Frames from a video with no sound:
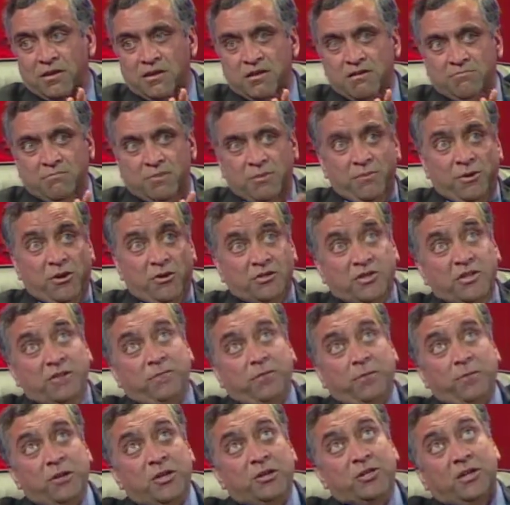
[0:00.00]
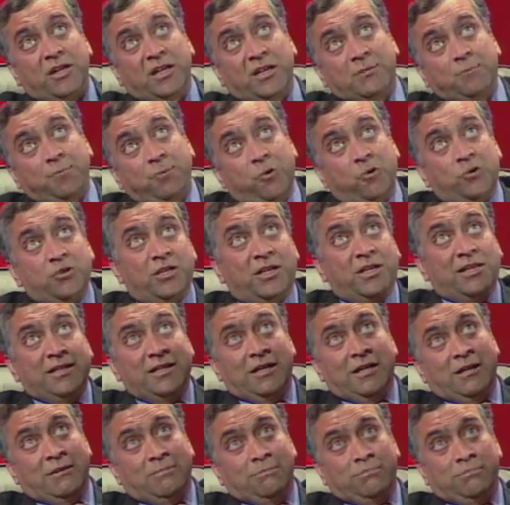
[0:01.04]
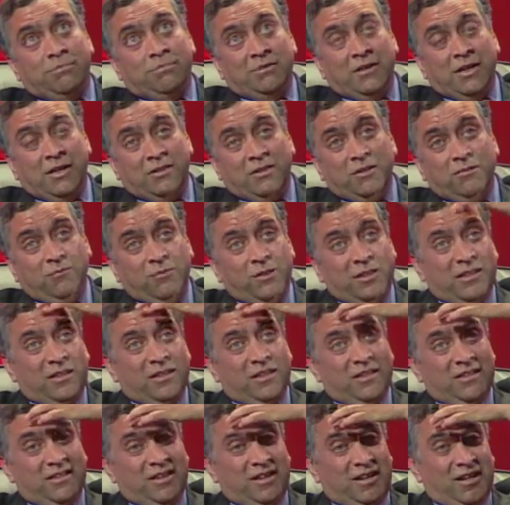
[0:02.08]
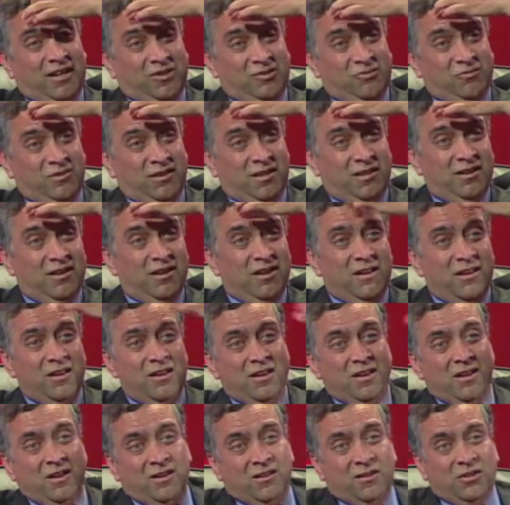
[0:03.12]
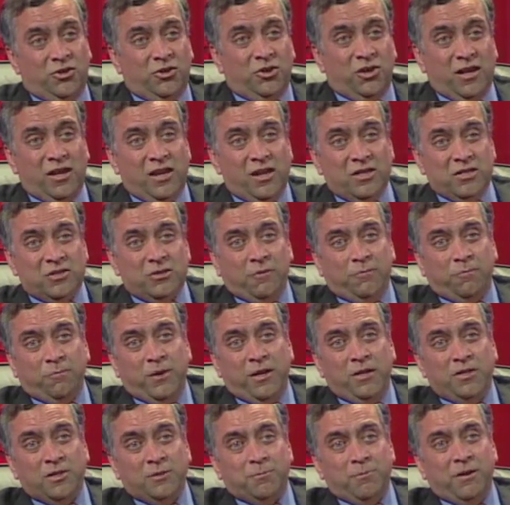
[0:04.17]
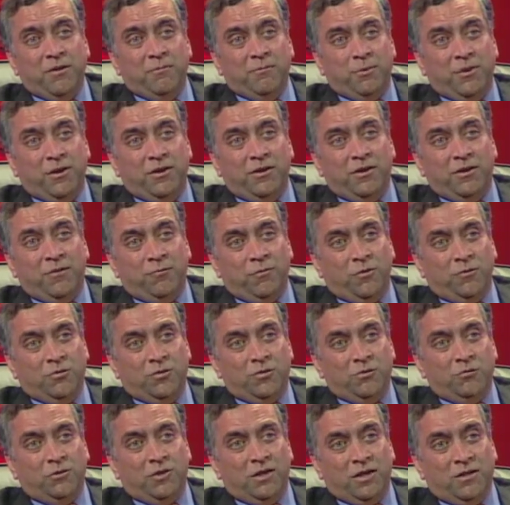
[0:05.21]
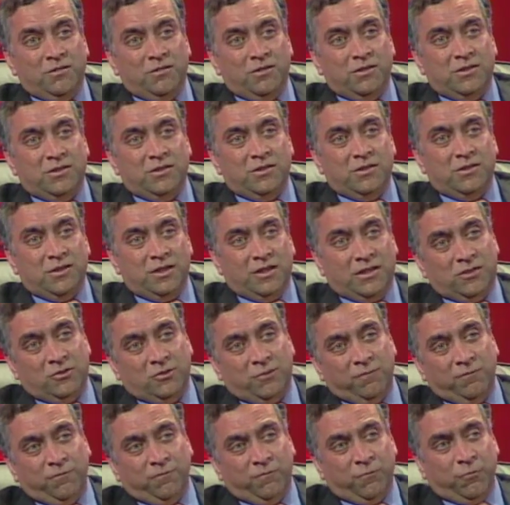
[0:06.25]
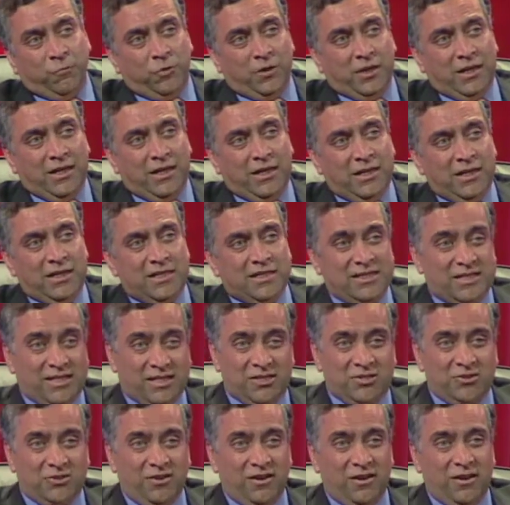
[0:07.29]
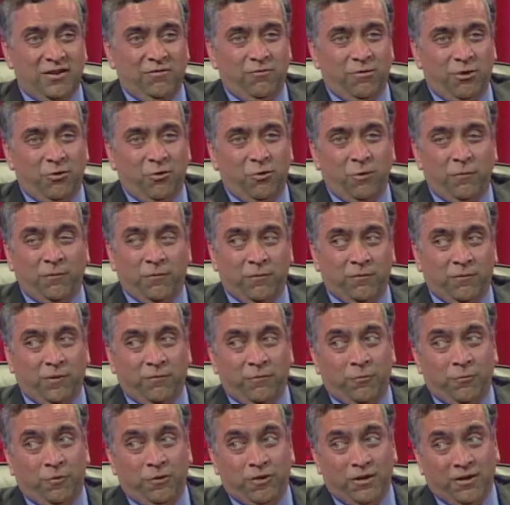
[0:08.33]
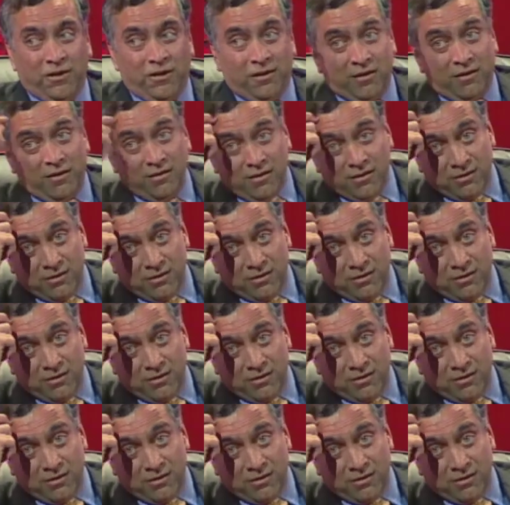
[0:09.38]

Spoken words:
But because the information explosion is up, we think that actually the trillions of pages being printed from 2006 of 46 trillion will go to 54 trillion.